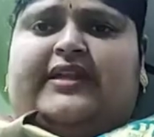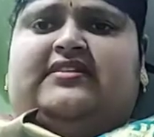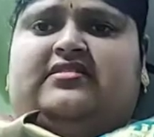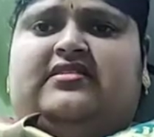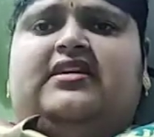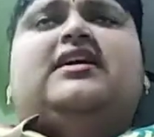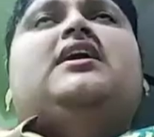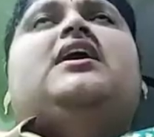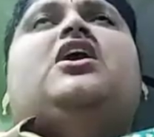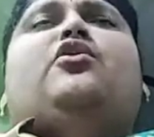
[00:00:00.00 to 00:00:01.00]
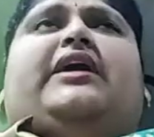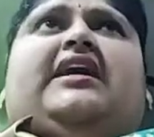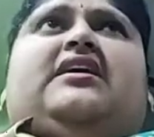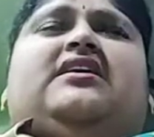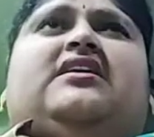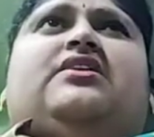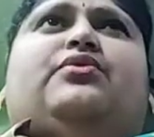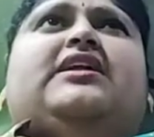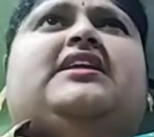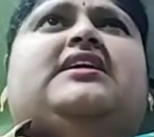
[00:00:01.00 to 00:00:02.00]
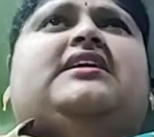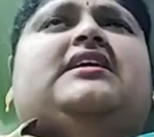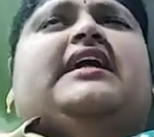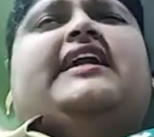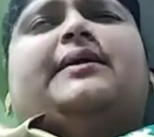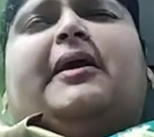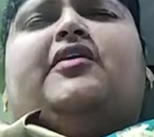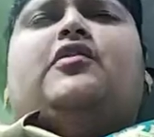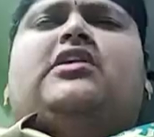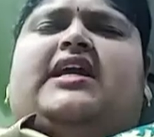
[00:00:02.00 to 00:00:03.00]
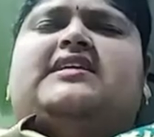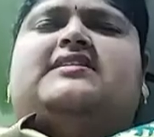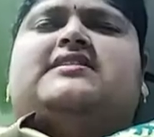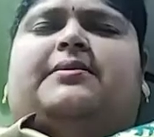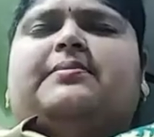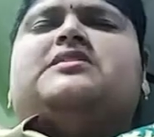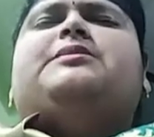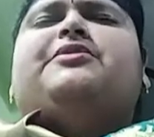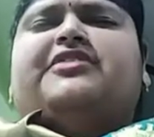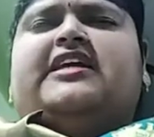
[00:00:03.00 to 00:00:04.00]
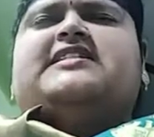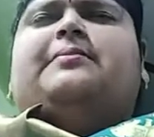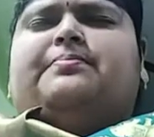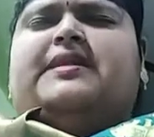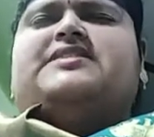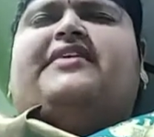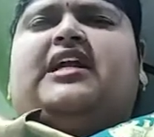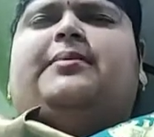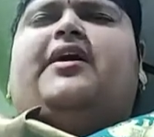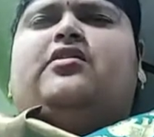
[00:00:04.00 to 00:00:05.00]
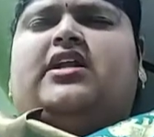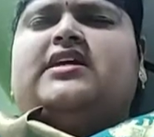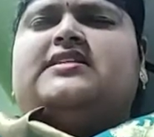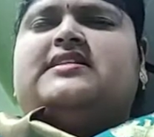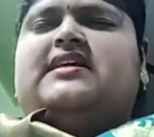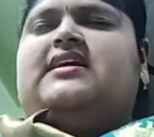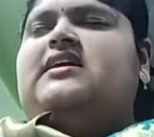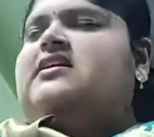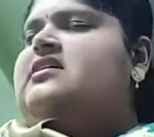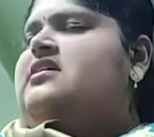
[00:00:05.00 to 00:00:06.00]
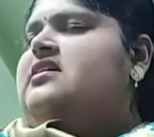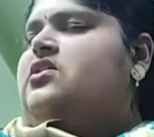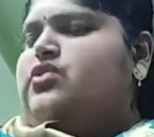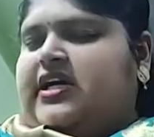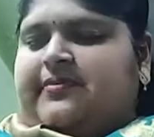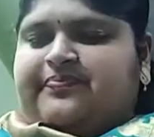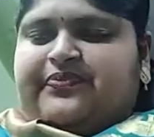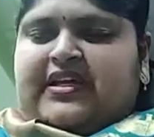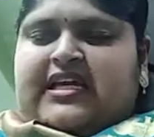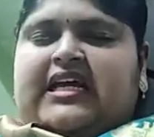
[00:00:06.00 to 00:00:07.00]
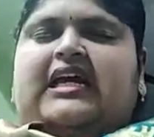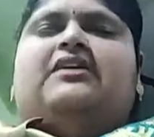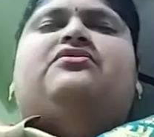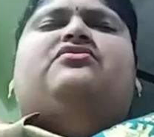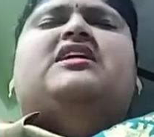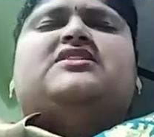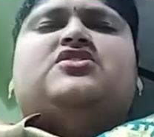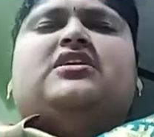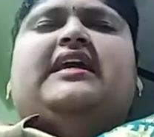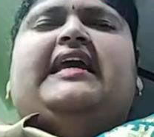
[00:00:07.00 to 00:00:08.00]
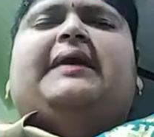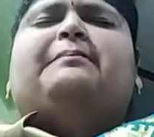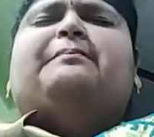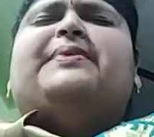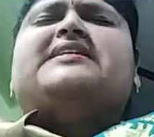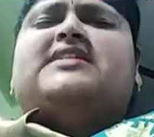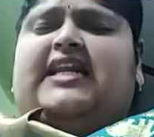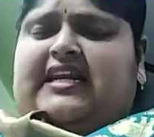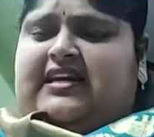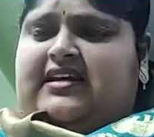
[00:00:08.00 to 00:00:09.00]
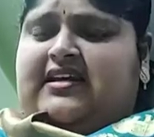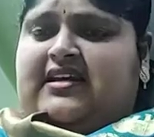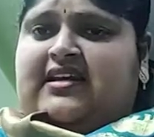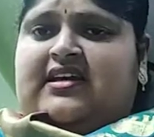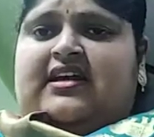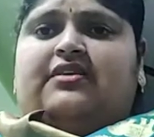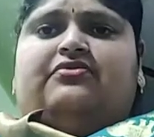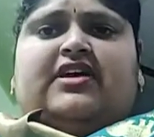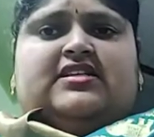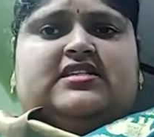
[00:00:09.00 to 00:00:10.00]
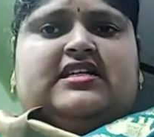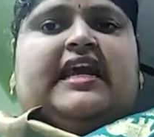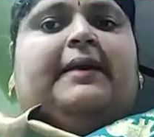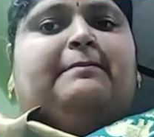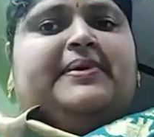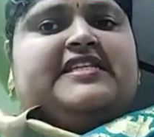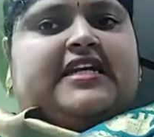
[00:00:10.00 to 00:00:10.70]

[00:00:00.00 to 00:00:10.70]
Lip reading: 12th. Okay, what are the antibiotics? Some of the examples of antibiotics. Okay, first ampicillin. Second